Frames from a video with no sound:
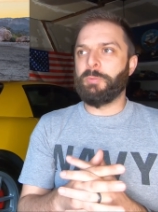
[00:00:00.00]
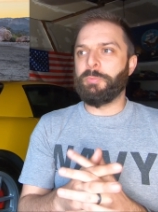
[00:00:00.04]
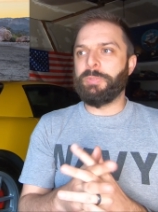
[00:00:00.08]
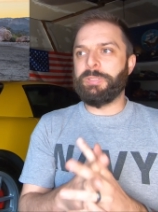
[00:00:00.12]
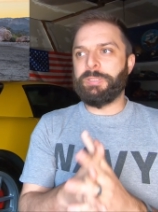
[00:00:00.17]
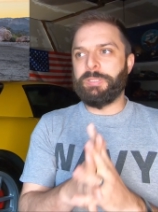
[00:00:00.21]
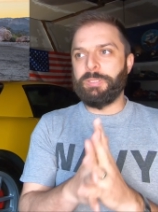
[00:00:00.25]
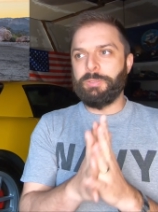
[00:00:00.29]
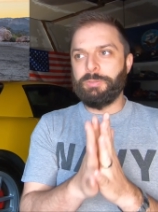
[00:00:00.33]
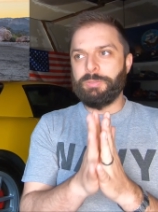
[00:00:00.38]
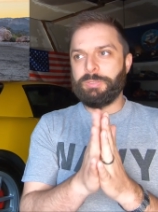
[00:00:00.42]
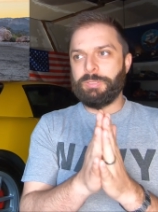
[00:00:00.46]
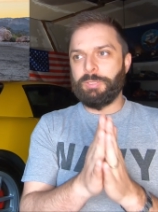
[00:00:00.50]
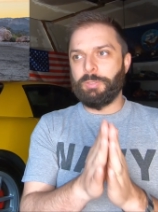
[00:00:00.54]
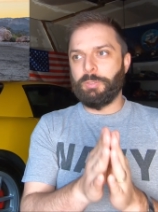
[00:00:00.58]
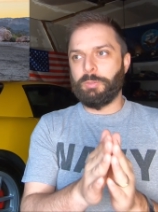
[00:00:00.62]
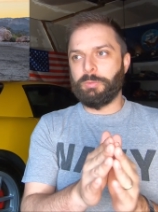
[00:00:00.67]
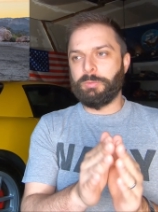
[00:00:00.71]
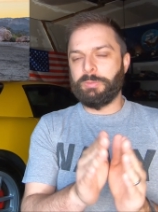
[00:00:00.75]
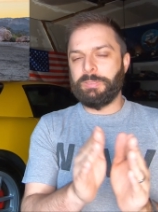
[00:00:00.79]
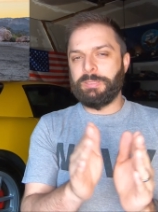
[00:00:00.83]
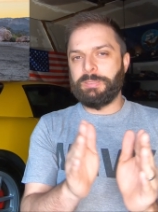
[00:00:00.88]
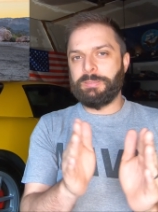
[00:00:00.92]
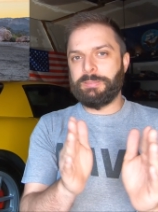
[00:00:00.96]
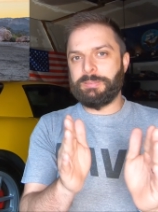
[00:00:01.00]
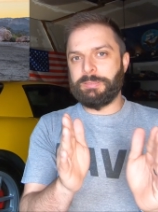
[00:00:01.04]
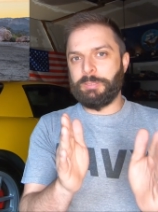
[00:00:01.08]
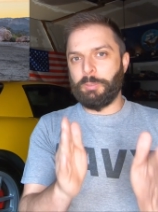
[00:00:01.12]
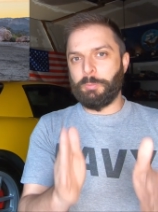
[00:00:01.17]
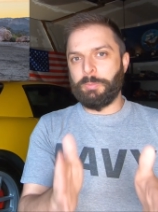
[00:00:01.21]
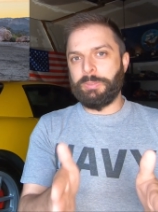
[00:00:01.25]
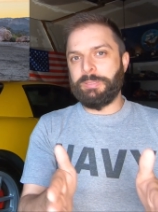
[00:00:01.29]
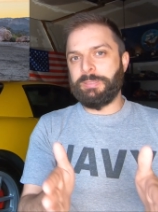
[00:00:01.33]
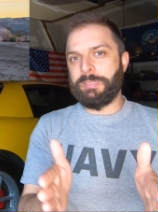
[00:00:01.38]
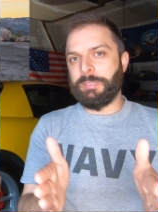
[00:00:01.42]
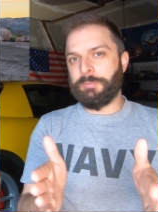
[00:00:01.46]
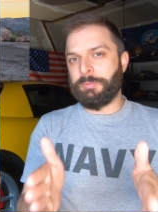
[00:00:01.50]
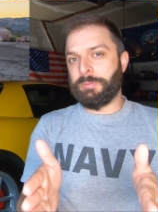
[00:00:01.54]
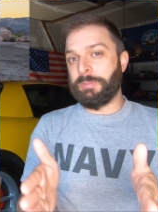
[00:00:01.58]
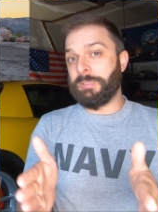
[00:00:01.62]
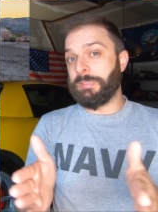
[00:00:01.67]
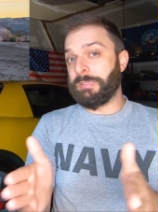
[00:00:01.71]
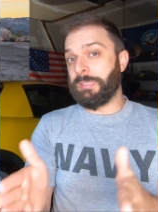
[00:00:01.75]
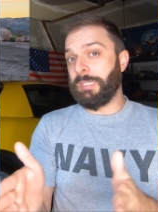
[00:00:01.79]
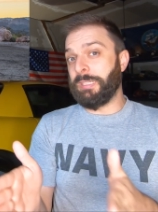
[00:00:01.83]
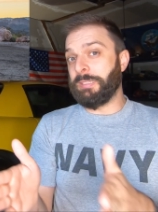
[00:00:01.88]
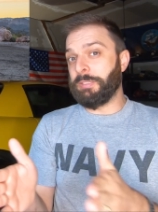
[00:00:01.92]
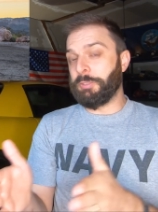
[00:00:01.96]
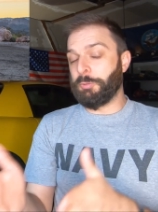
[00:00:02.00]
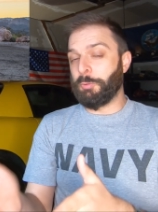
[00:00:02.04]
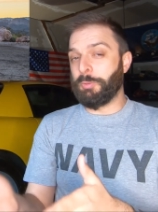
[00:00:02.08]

reduced to only so many different design